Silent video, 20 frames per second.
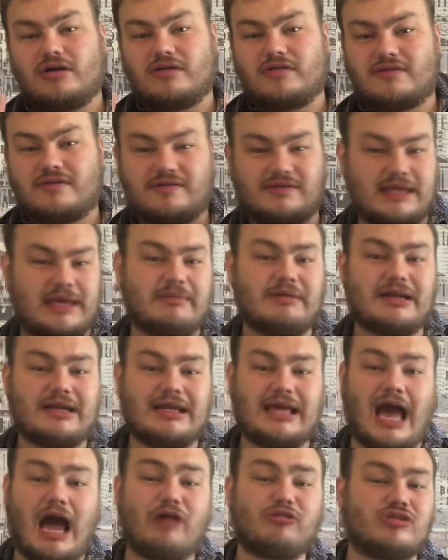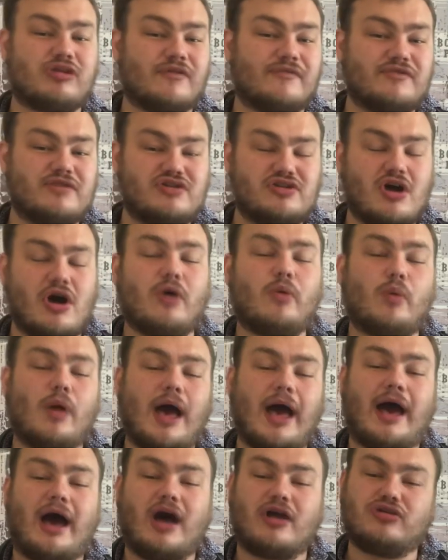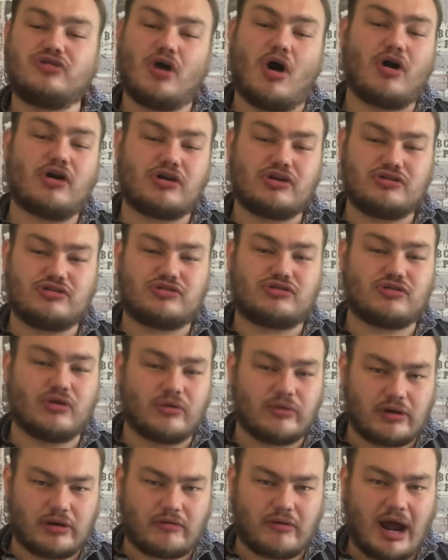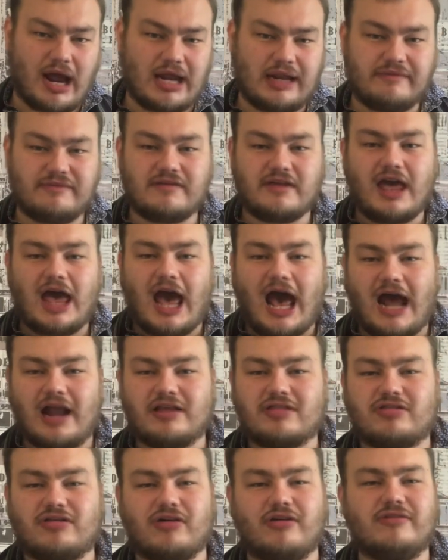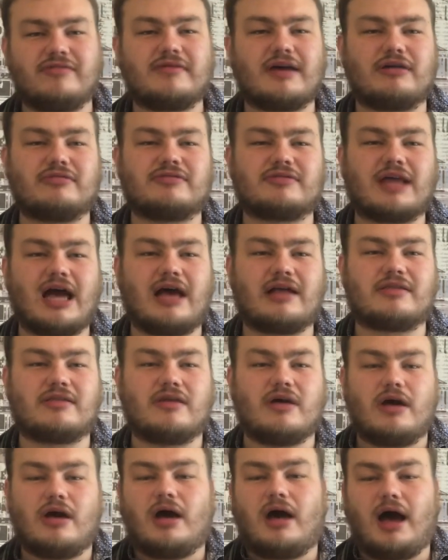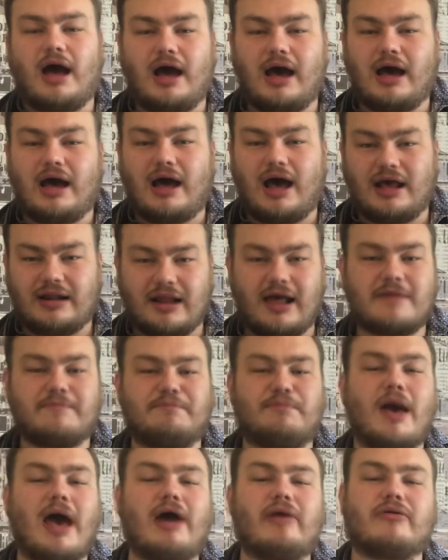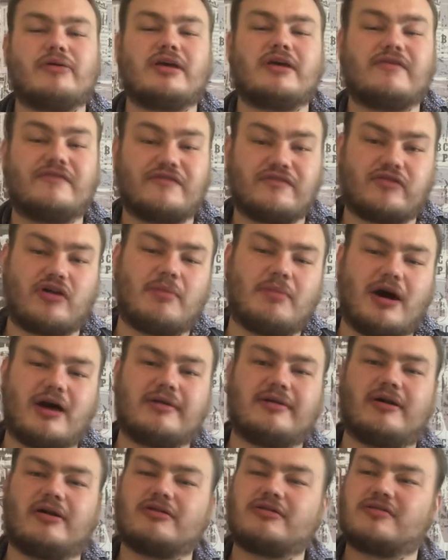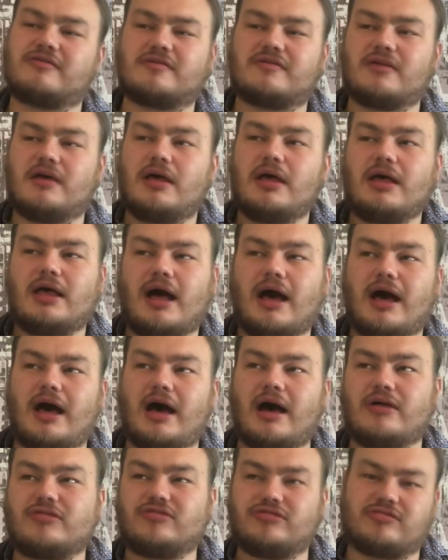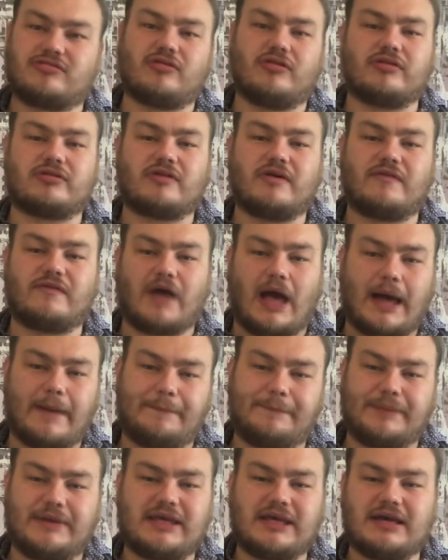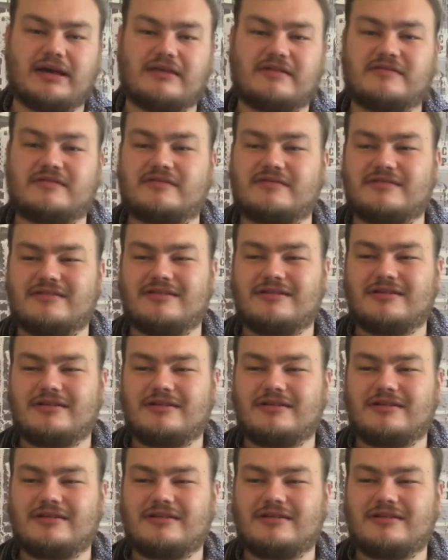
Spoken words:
seemingly out of nowhere, a knock on the door arrives, and it turns out that a librarian from Unox just sort of appears.